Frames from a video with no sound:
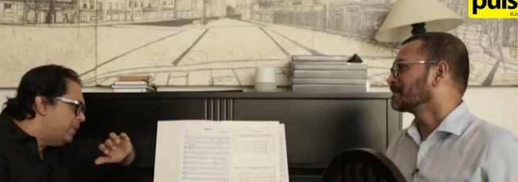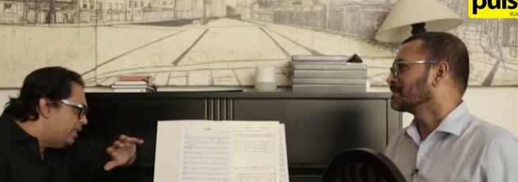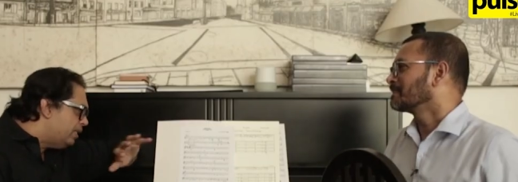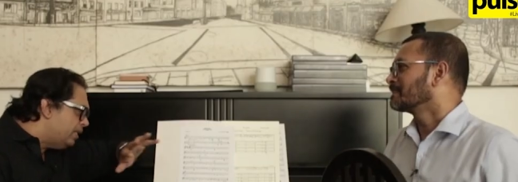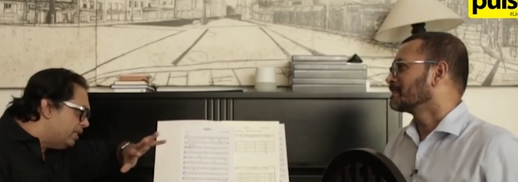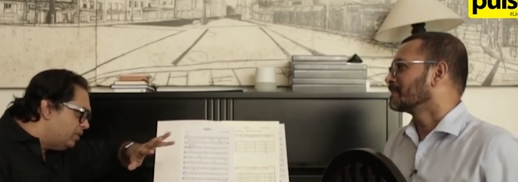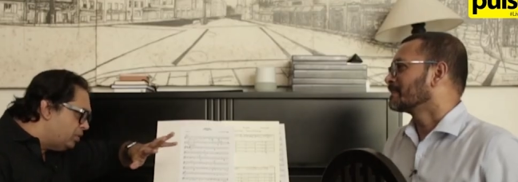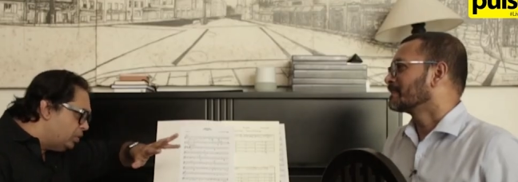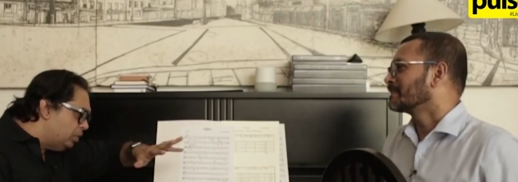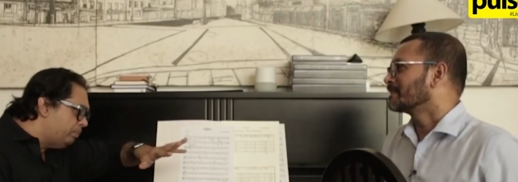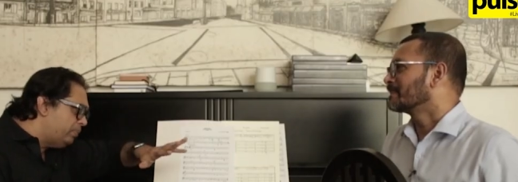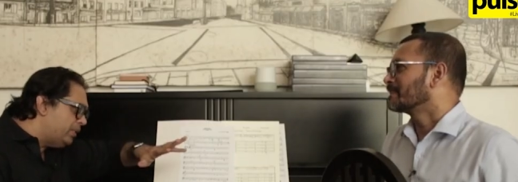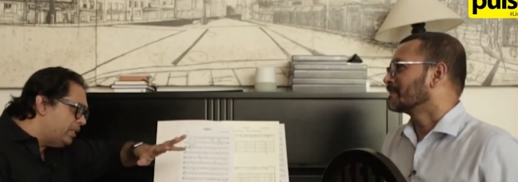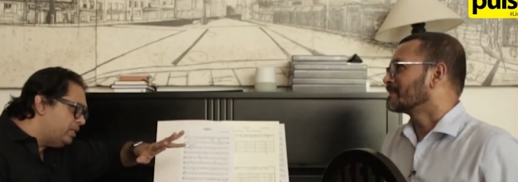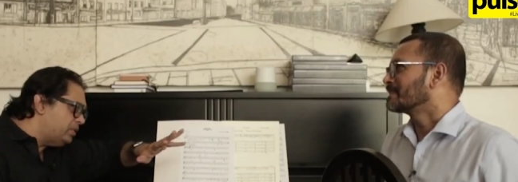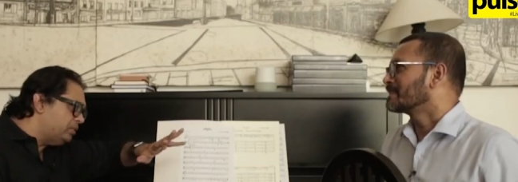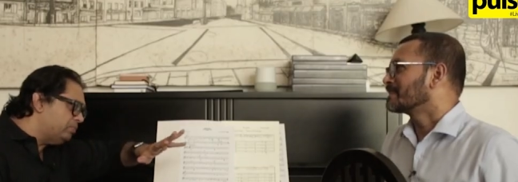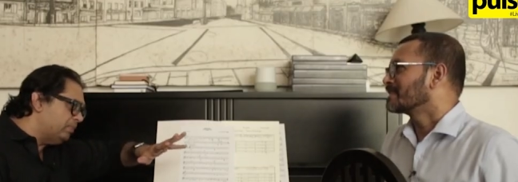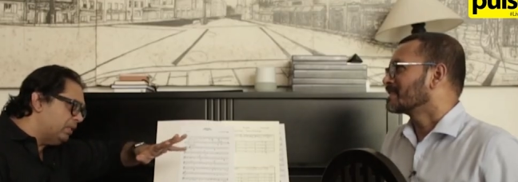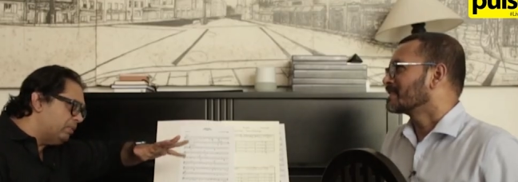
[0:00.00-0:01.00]
Speaker 1: billion
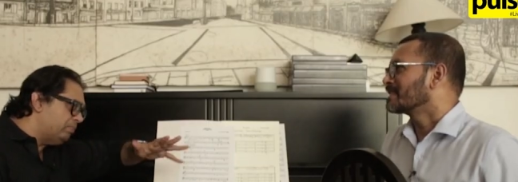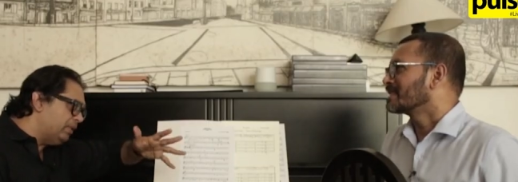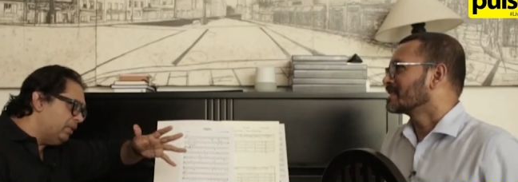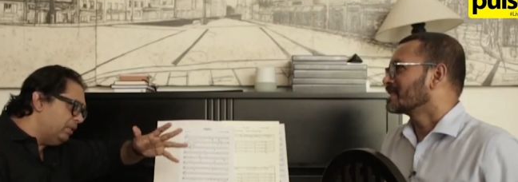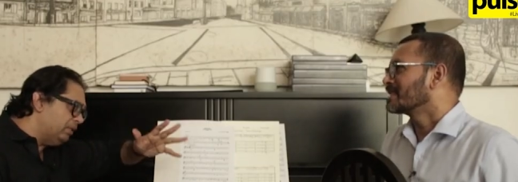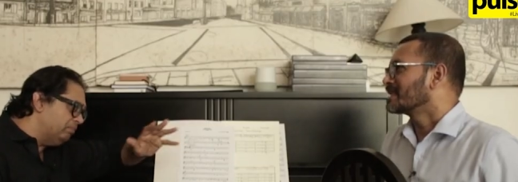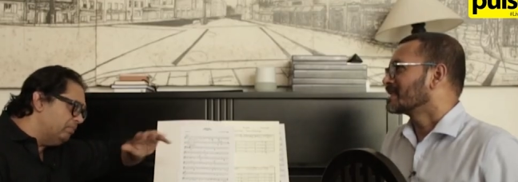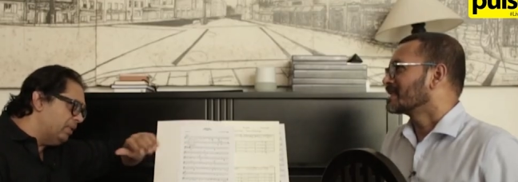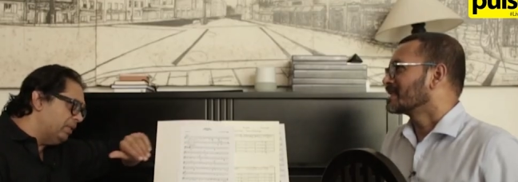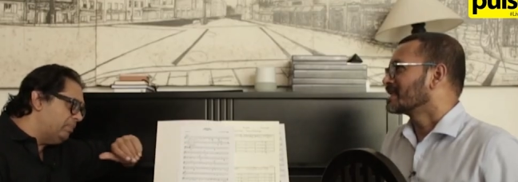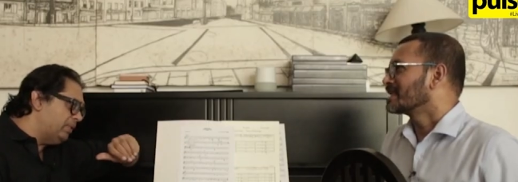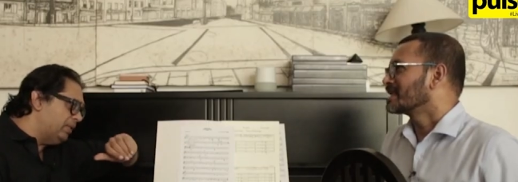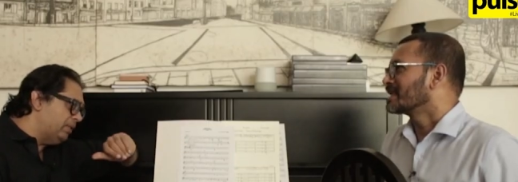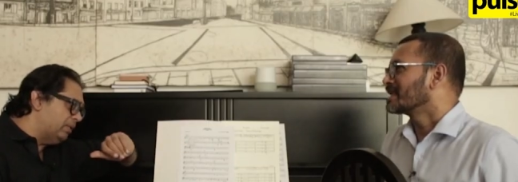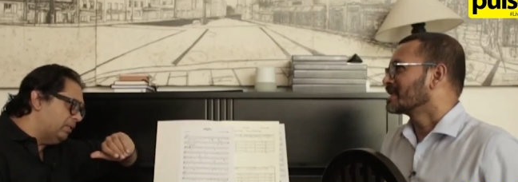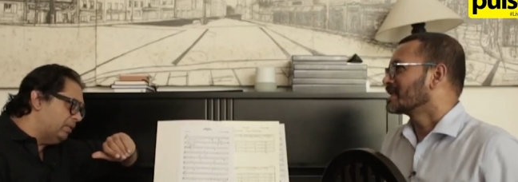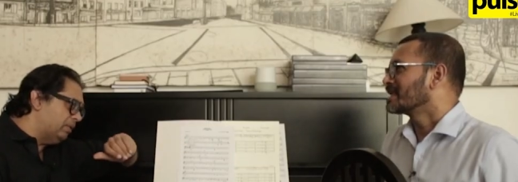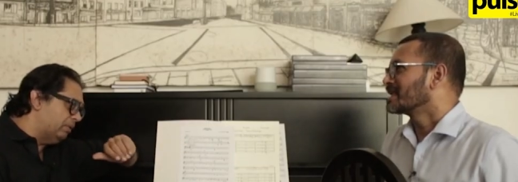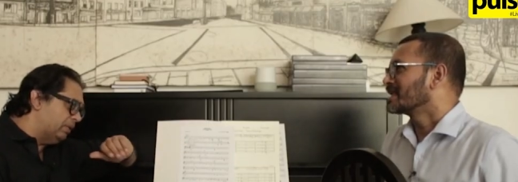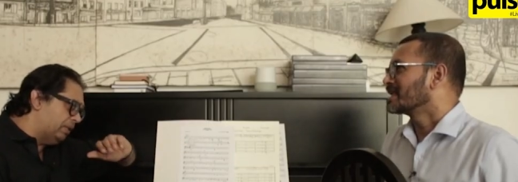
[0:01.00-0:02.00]
rupees, maybe.
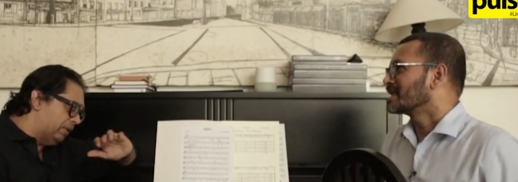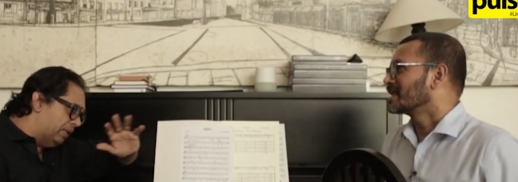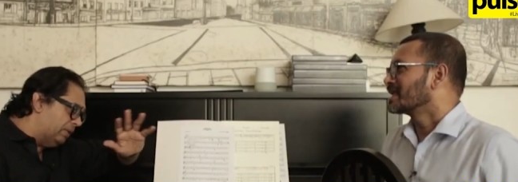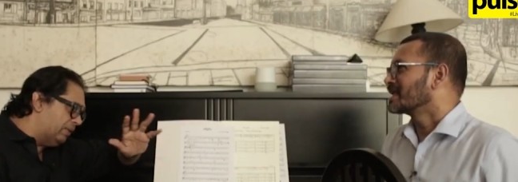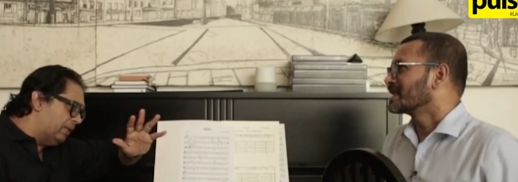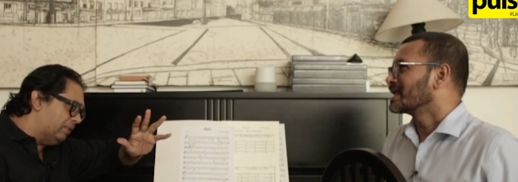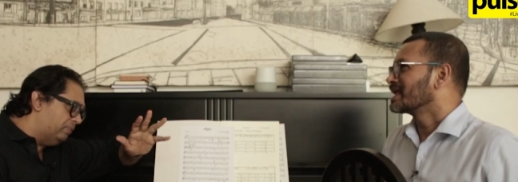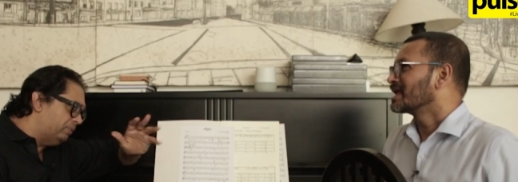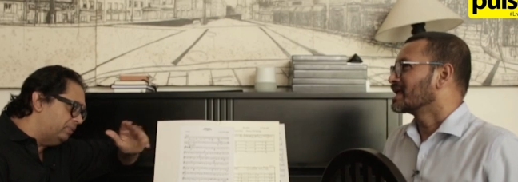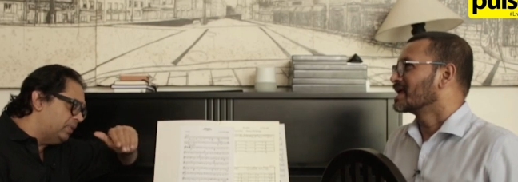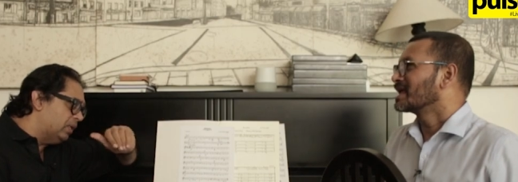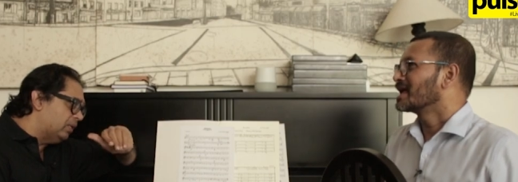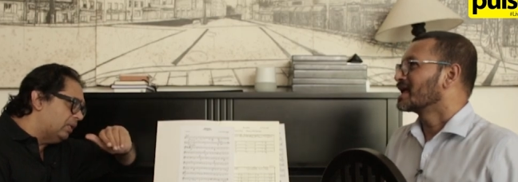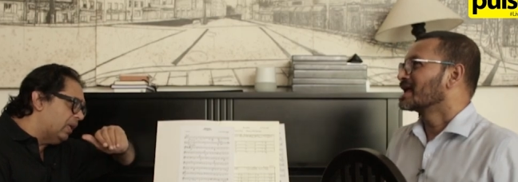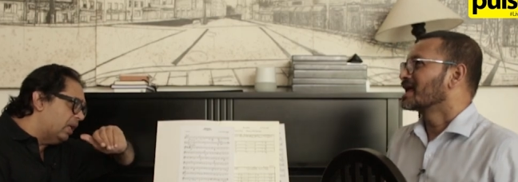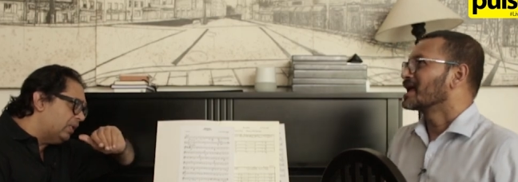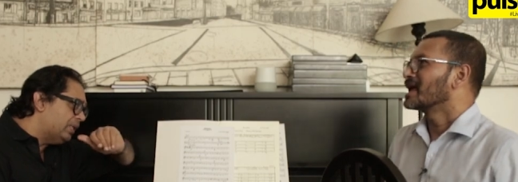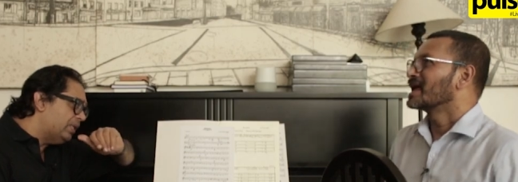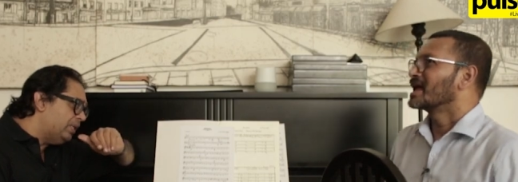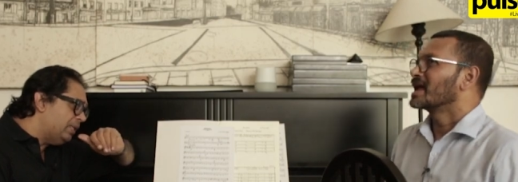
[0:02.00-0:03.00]
If
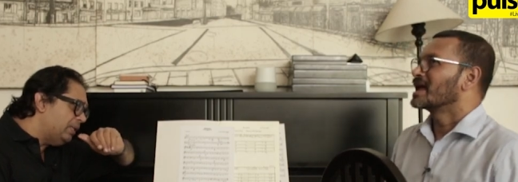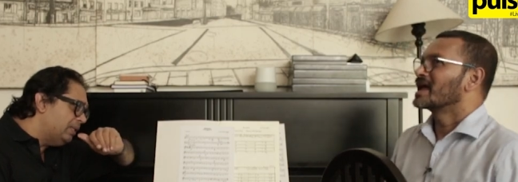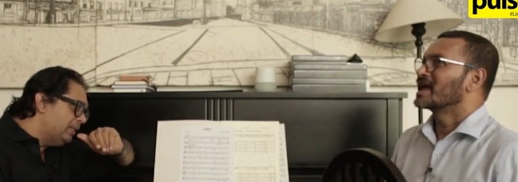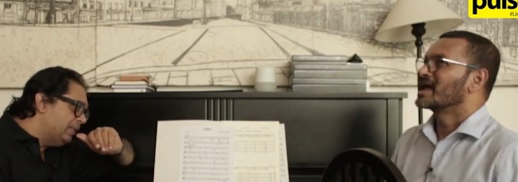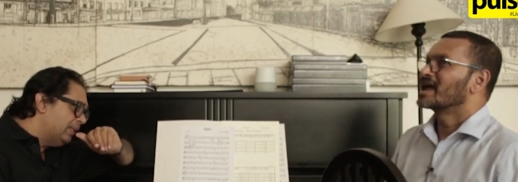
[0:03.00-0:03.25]
you're lucky,